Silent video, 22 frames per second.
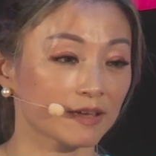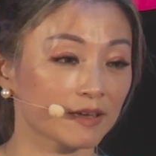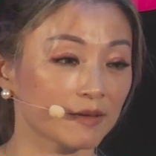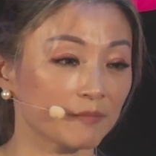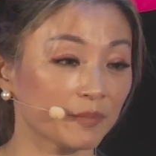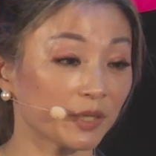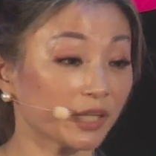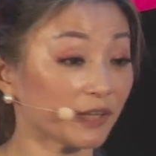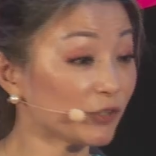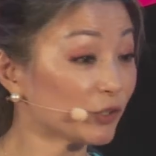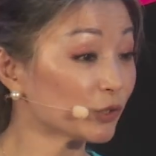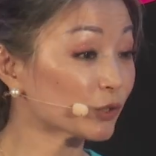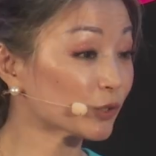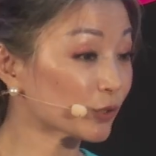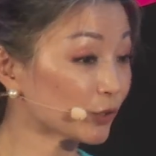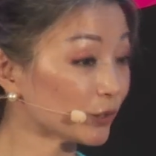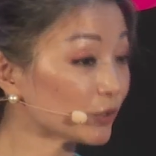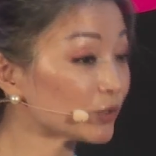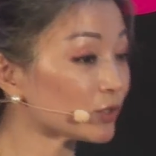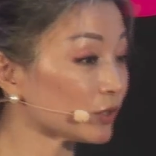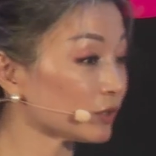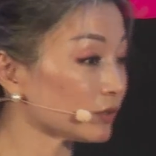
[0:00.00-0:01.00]
But if you
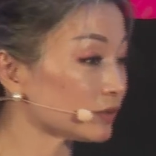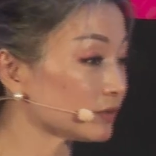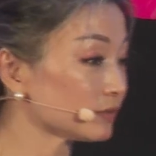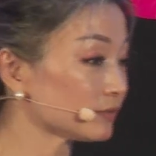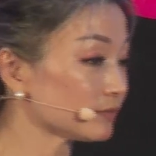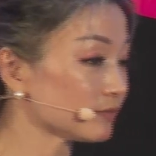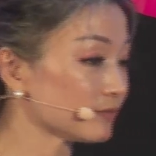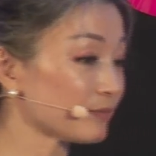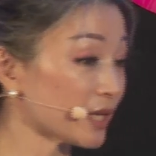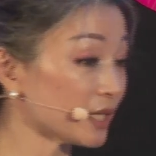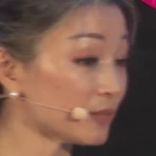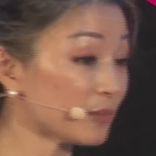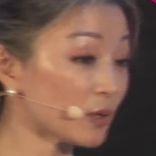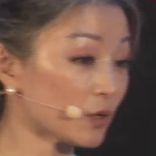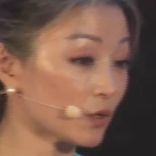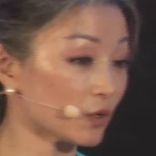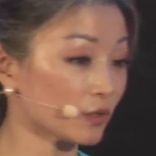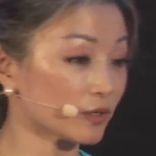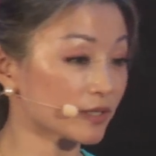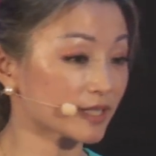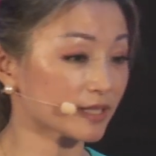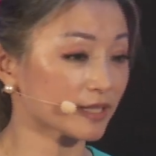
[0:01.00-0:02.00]
Google
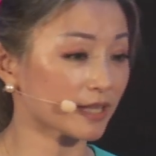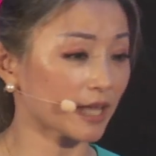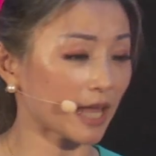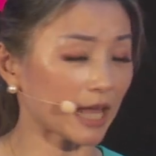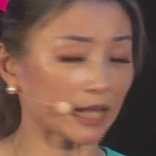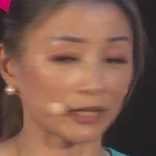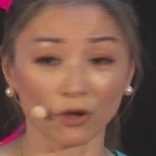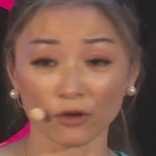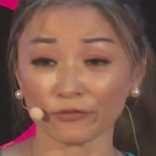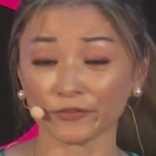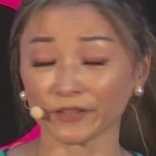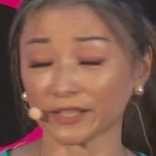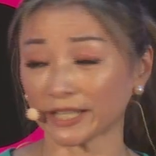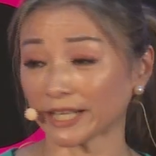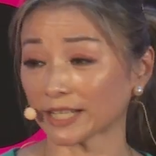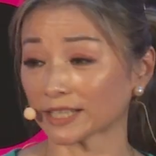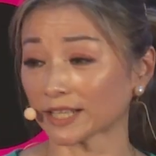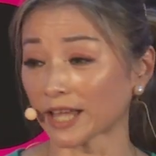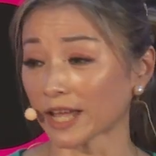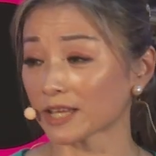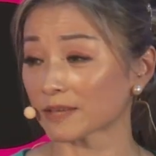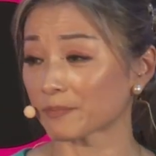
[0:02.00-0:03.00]
menopause and not feeling
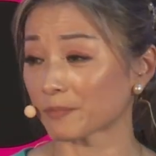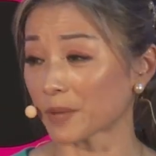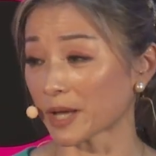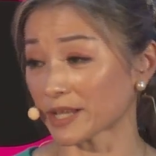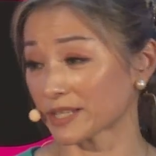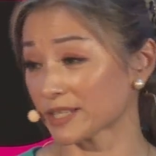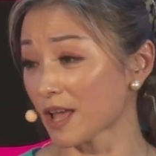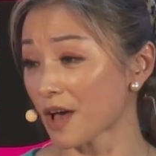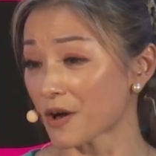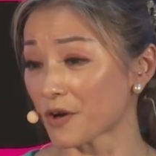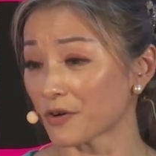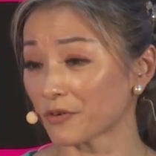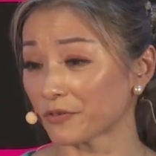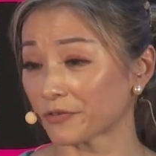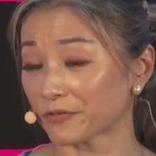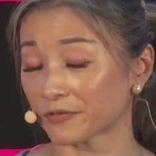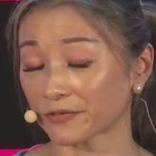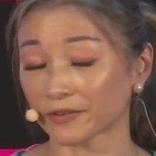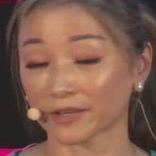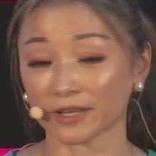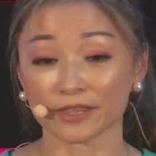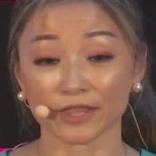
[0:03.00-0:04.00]
like myself,
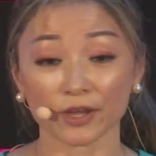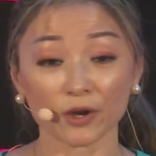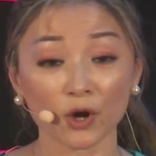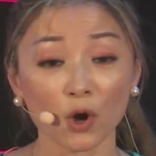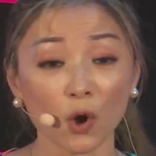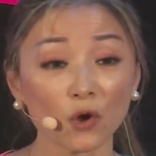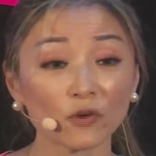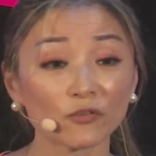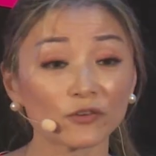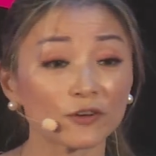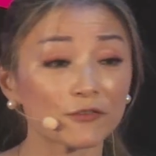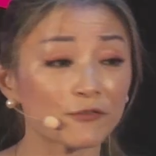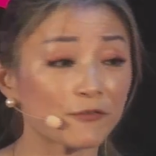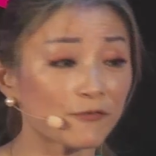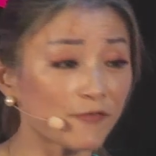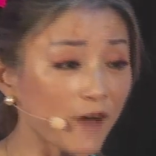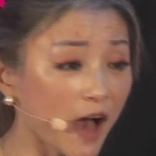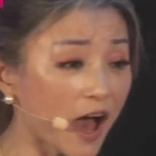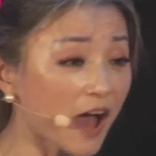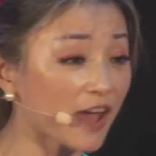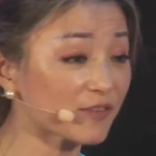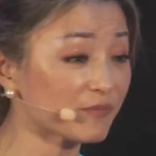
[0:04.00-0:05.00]
there are over
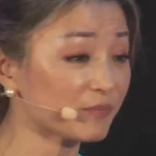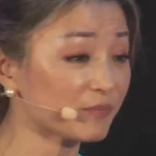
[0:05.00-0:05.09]
5